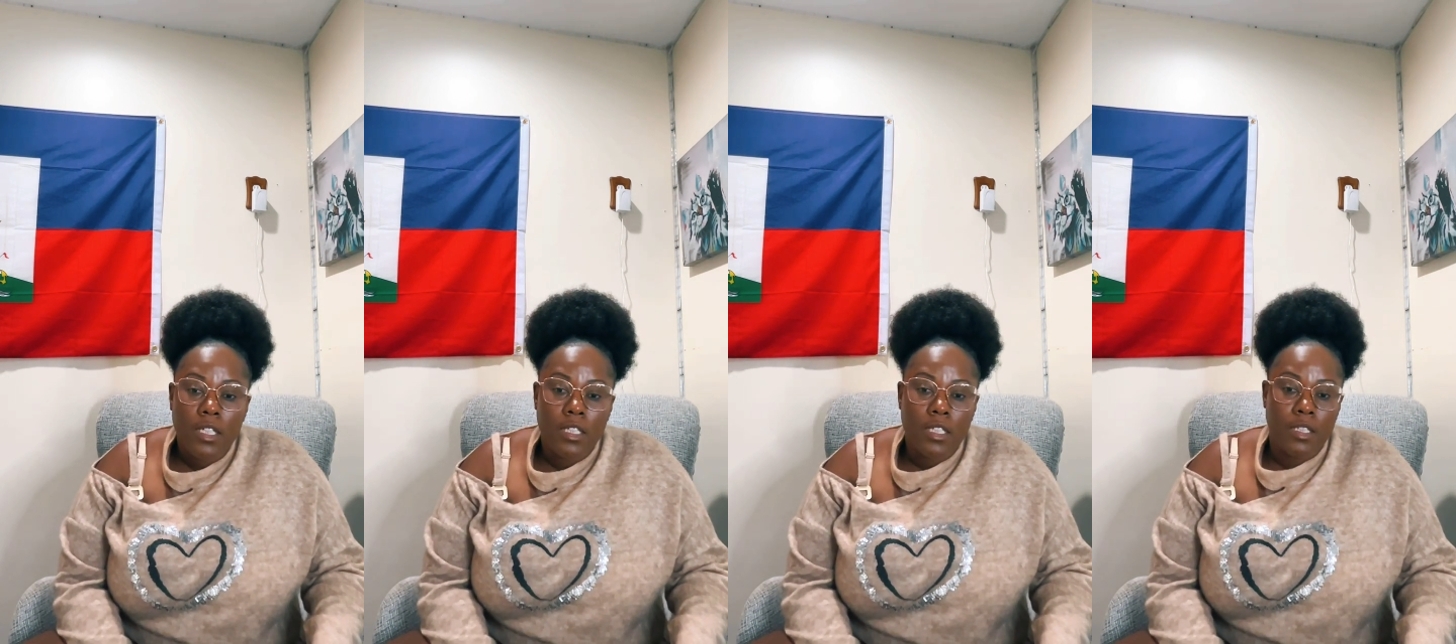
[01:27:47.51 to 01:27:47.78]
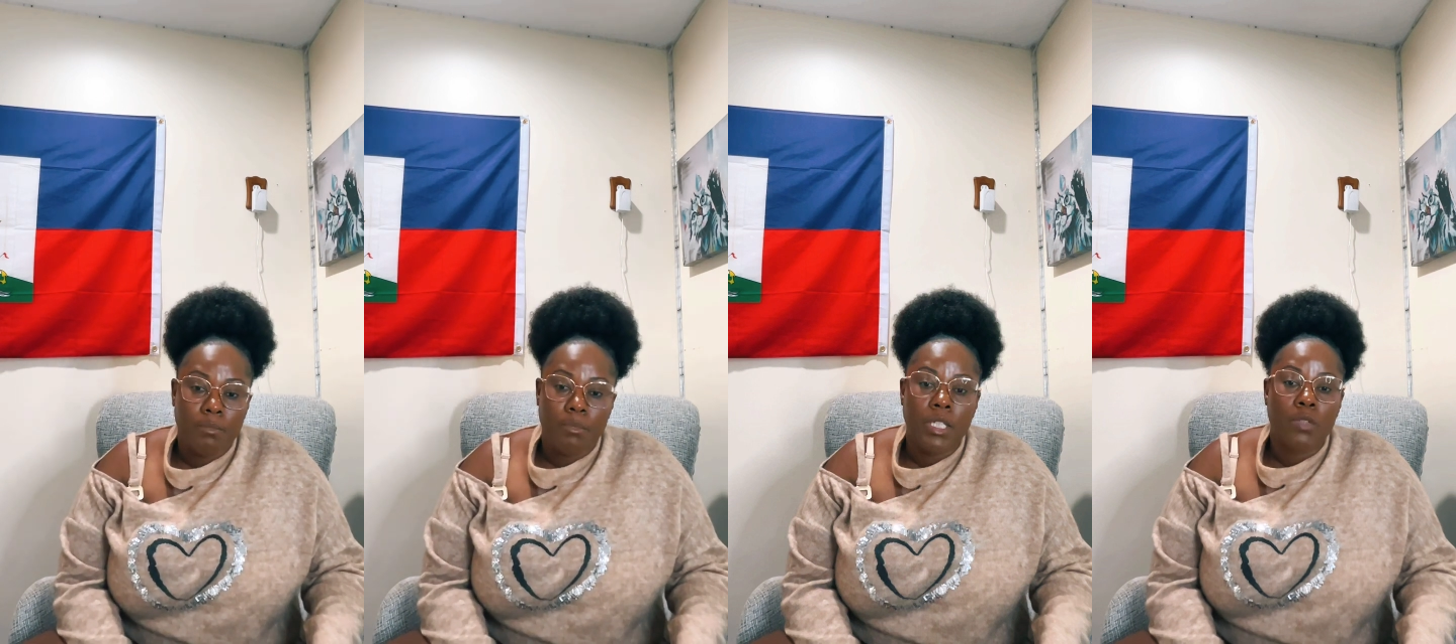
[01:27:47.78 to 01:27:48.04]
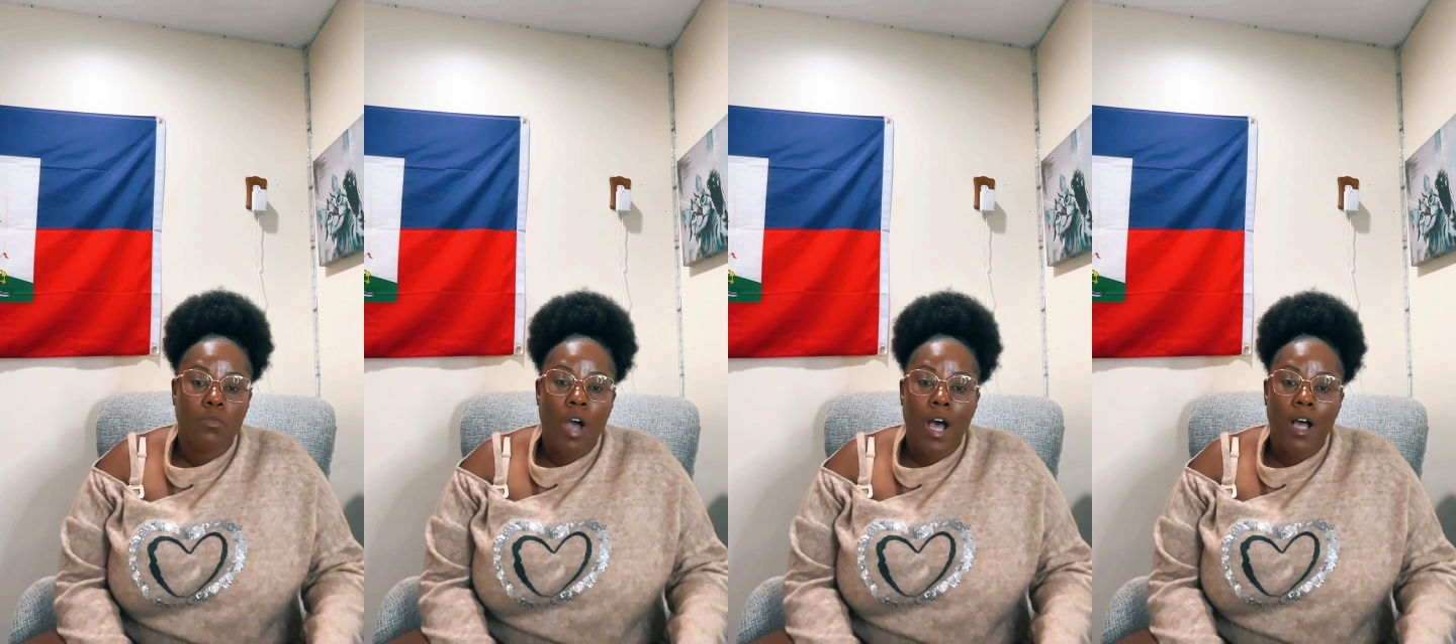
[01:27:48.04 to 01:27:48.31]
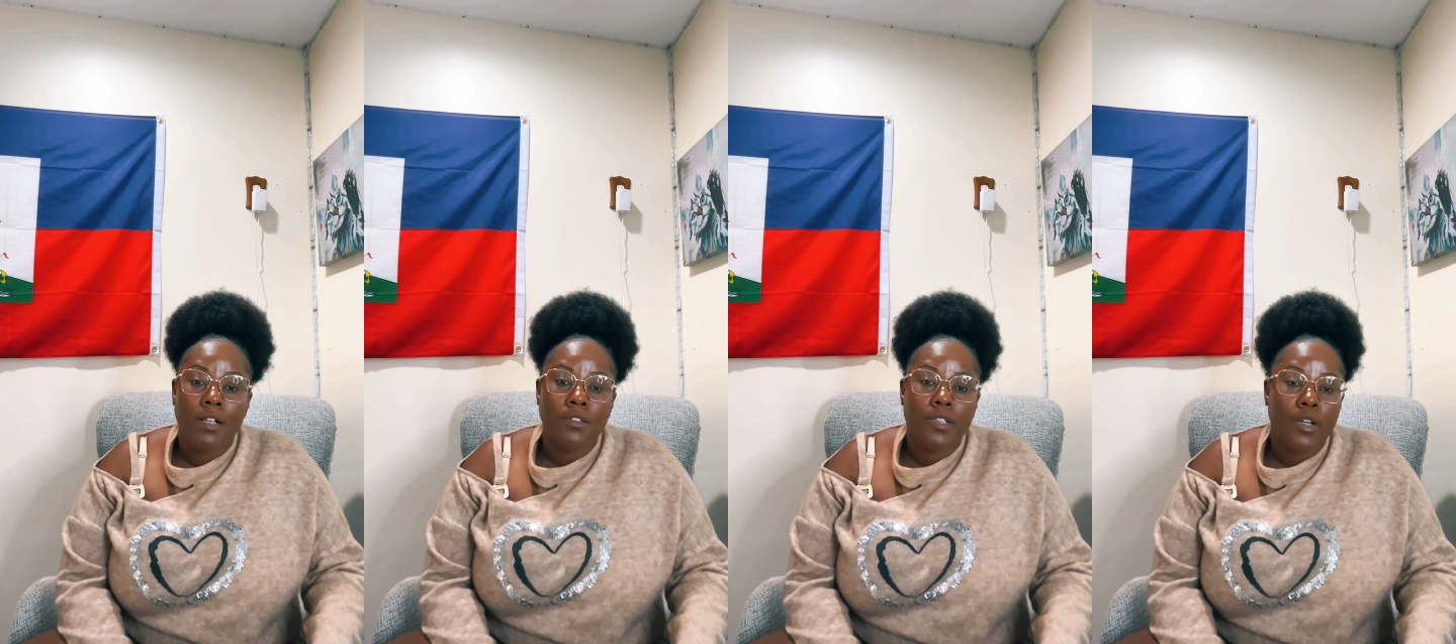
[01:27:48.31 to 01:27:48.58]
Uh,
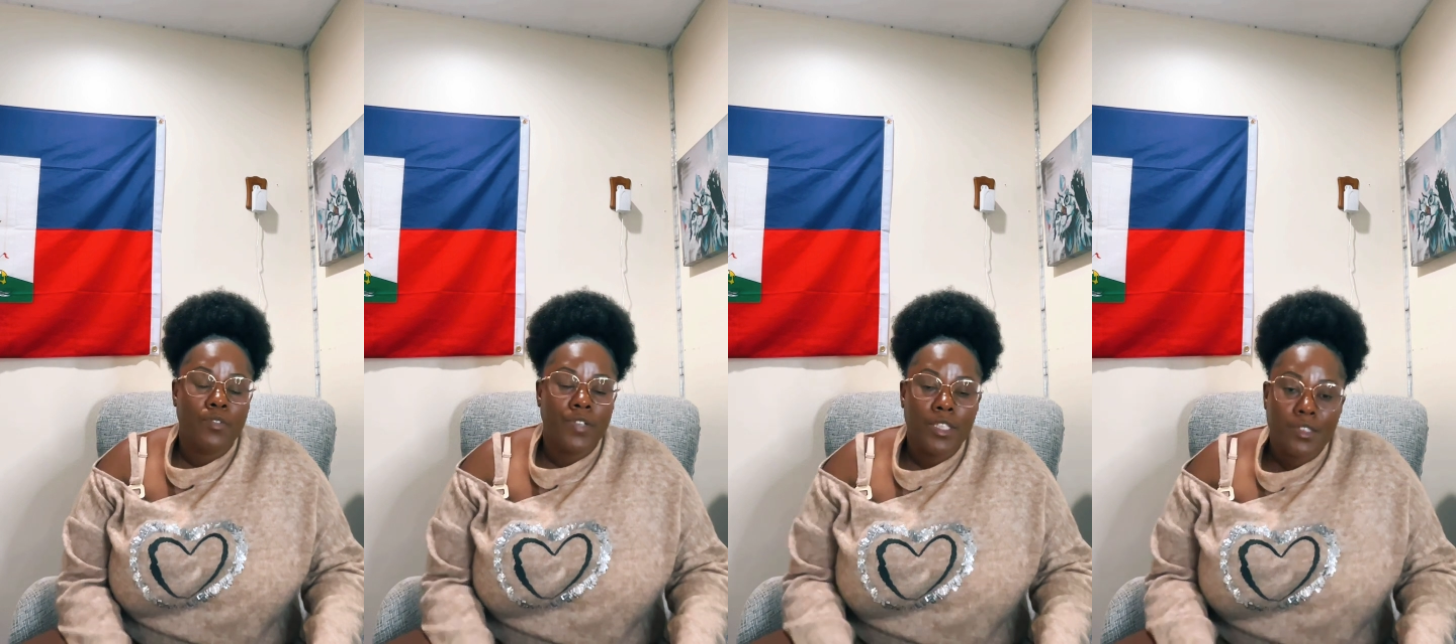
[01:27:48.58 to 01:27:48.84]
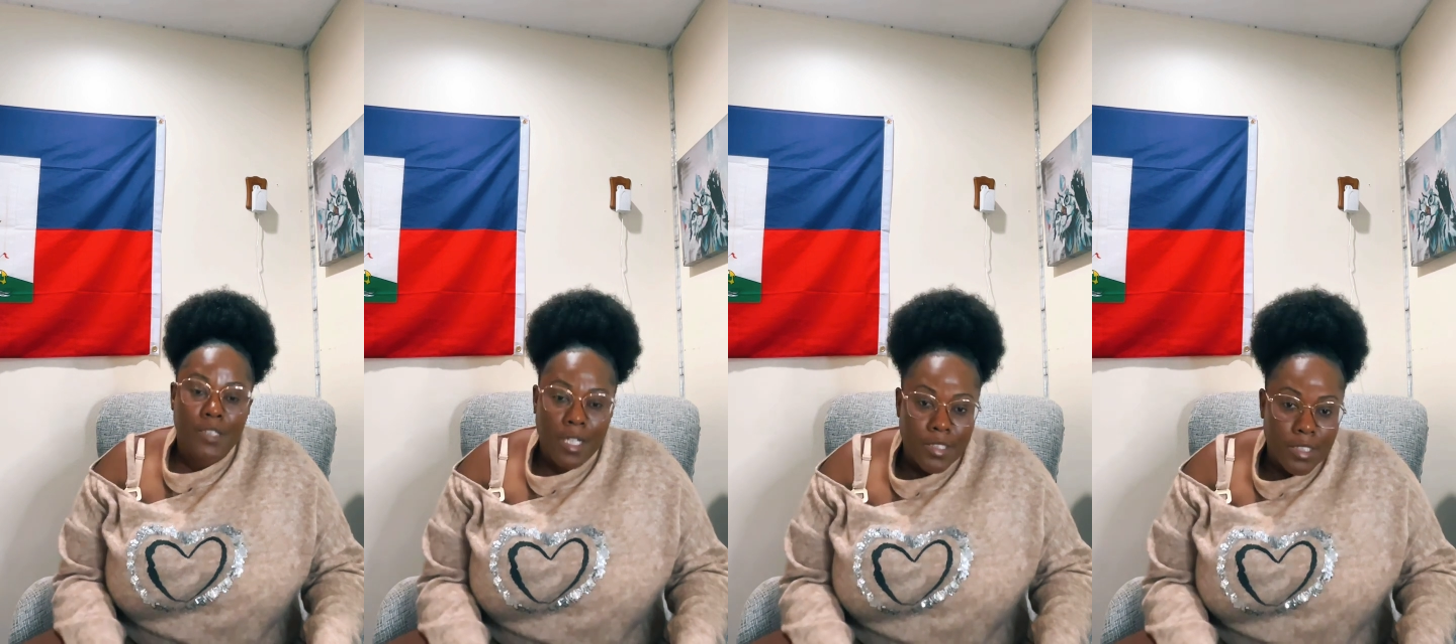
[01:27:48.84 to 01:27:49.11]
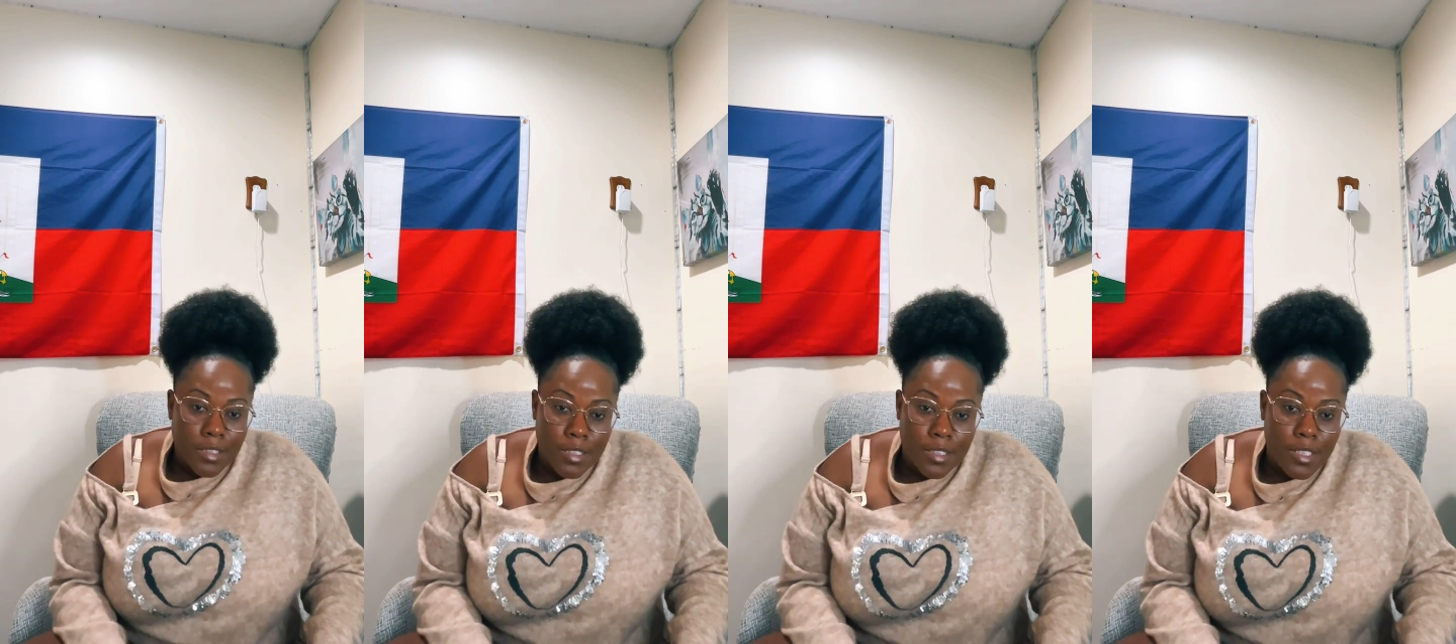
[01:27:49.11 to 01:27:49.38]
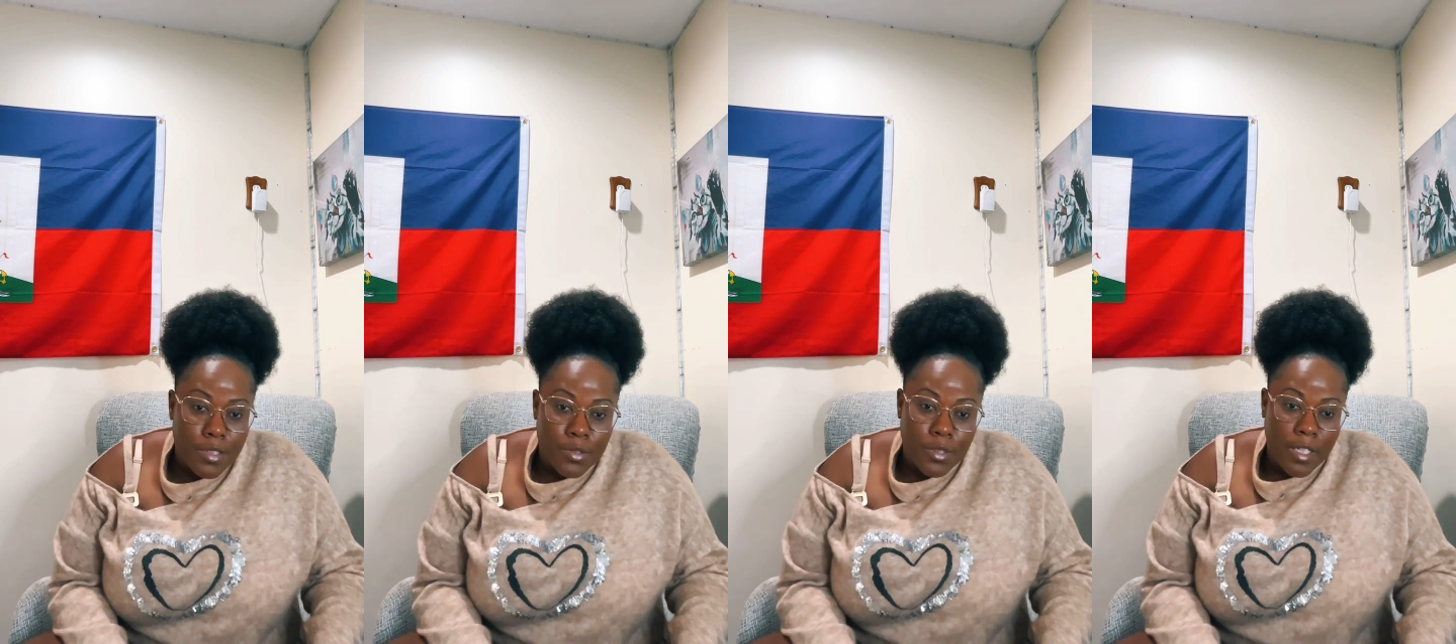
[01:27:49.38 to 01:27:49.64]
meanwhile, they're be here touching
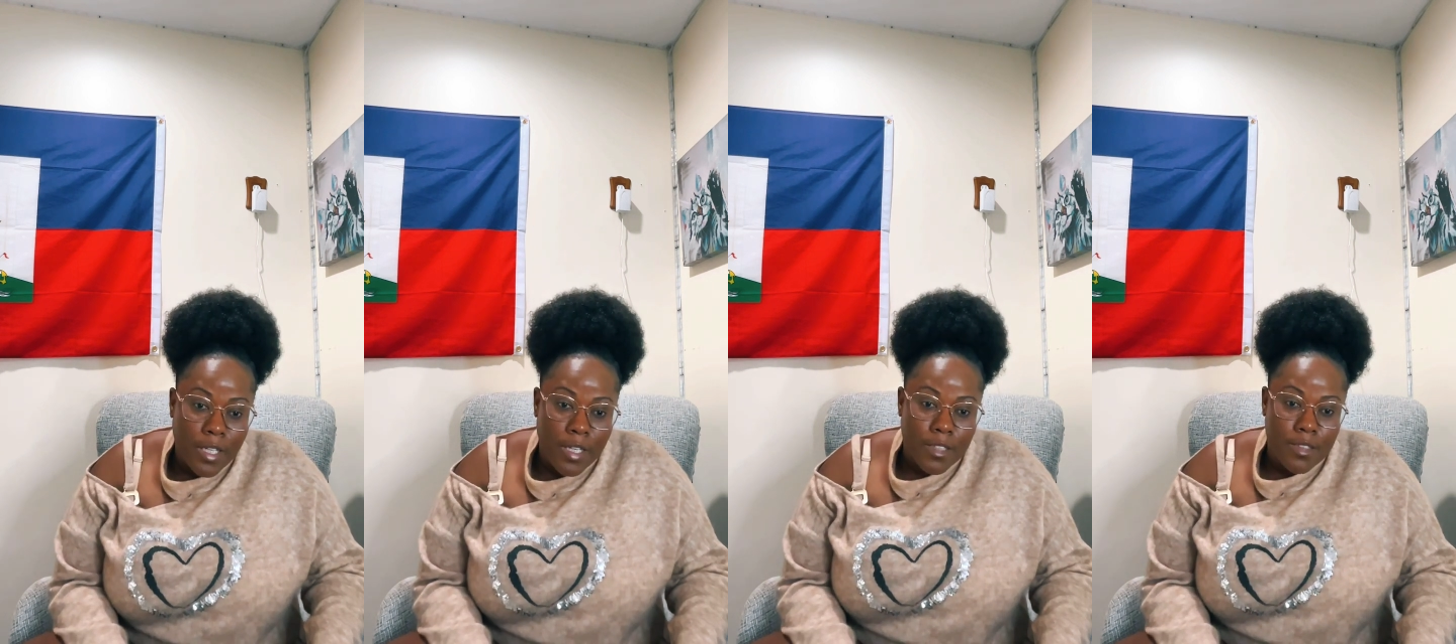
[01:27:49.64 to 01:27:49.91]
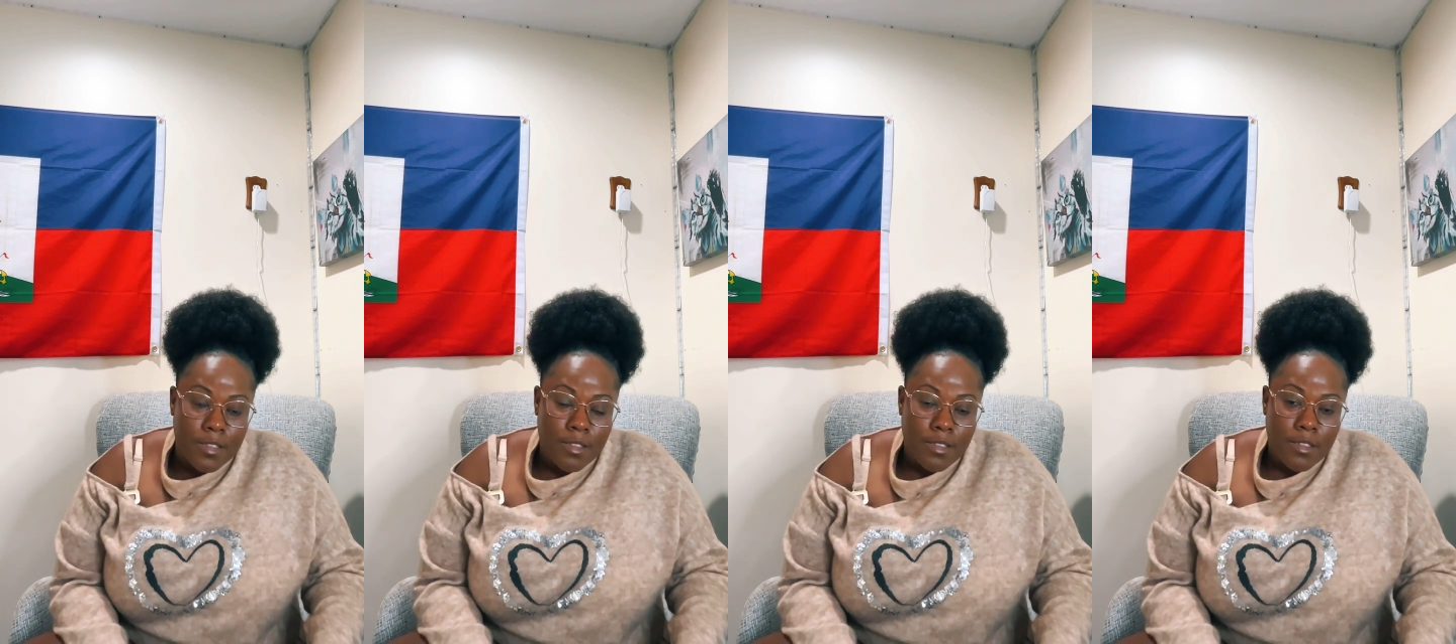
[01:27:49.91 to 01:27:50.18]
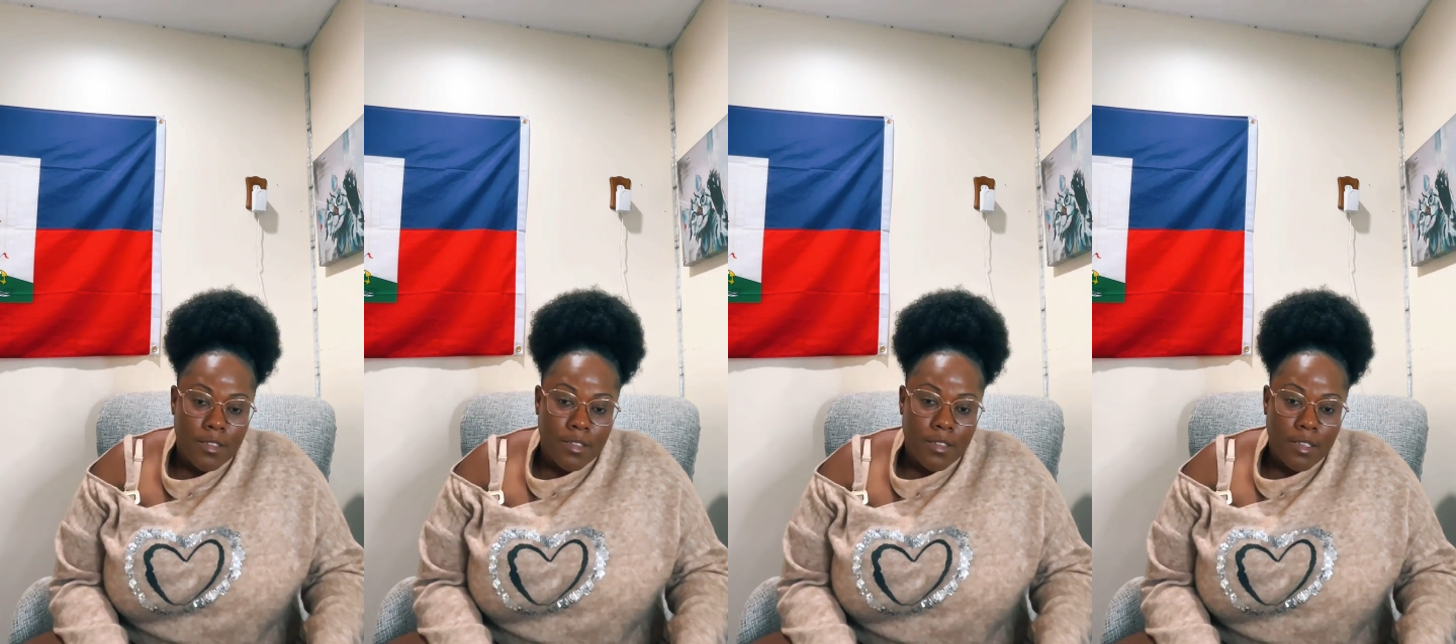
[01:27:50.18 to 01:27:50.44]
these little kids